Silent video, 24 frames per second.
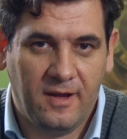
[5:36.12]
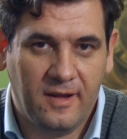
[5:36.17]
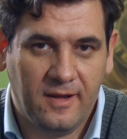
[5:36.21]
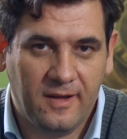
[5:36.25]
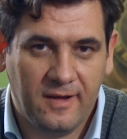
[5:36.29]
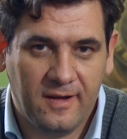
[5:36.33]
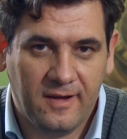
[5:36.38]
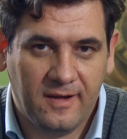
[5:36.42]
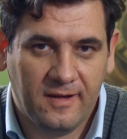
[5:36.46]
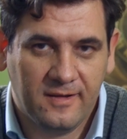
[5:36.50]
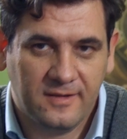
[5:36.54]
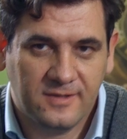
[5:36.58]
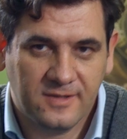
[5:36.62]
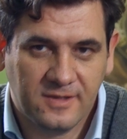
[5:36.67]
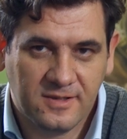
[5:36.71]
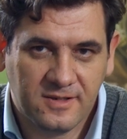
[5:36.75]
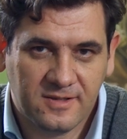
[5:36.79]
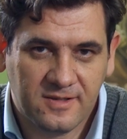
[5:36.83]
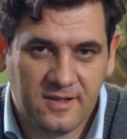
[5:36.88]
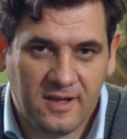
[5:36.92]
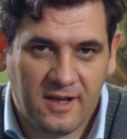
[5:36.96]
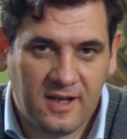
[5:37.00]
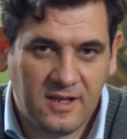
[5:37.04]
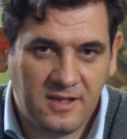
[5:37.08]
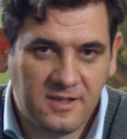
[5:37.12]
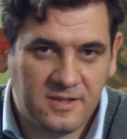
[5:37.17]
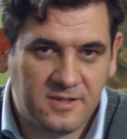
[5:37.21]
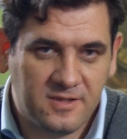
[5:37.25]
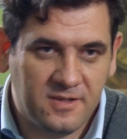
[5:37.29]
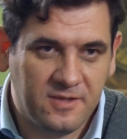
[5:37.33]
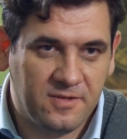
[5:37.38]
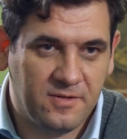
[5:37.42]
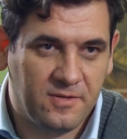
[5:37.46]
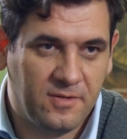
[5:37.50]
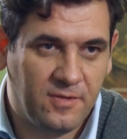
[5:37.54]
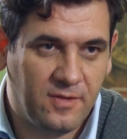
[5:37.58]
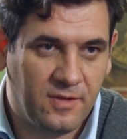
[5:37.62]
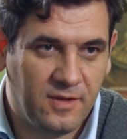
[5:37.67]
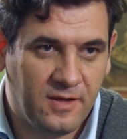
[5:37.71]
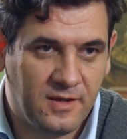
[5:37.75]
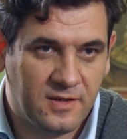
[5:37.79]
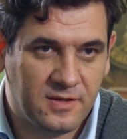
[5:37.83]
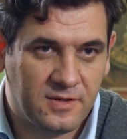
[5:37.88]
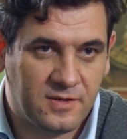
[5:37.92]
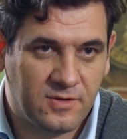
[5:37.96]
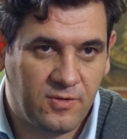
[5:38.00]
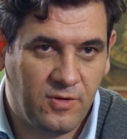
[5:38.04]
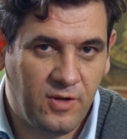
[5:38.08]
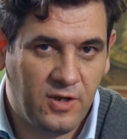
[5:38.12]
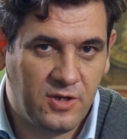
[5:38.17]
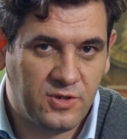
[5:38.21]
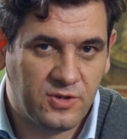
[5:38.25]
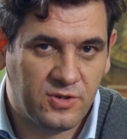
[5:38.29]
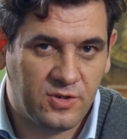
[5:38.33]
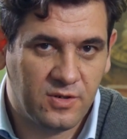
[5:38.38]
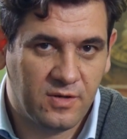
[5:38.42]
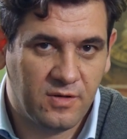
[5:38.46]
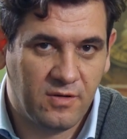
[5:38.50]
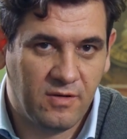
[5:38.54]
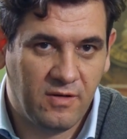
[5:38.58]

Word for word: I, I, just answered on this question